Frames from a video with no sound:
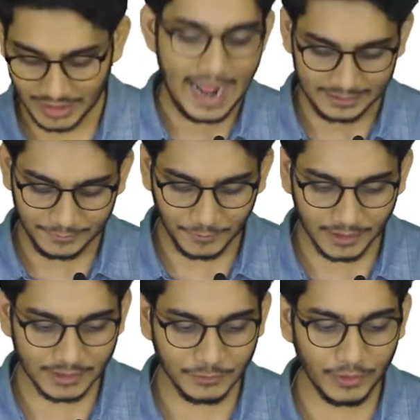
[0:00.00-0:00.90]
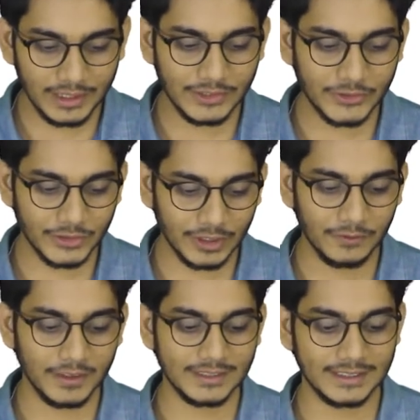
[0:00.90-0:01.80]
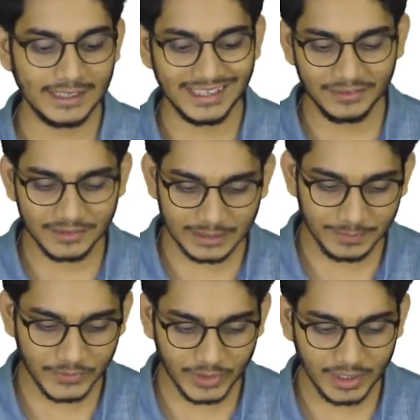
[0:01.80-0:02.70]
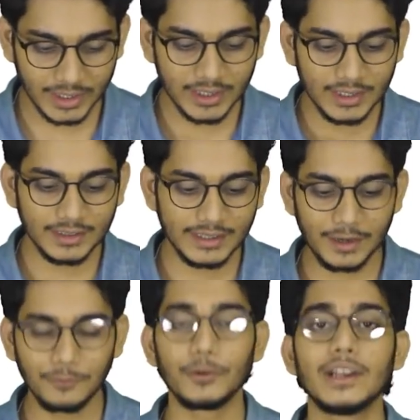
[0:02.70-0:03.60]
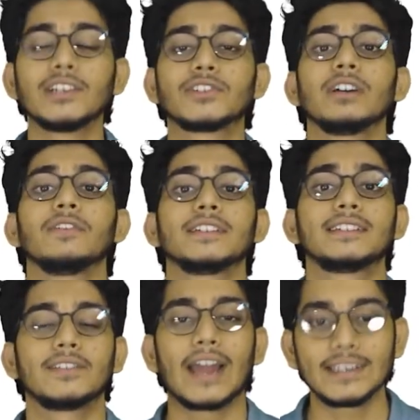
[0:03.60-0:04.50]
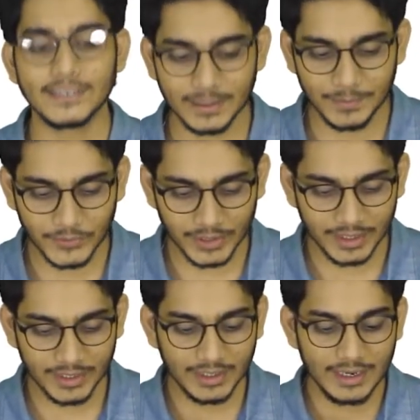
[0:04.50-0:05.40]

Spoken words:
At first we'll traverse the left subtree, then we'll traverse the right subtree,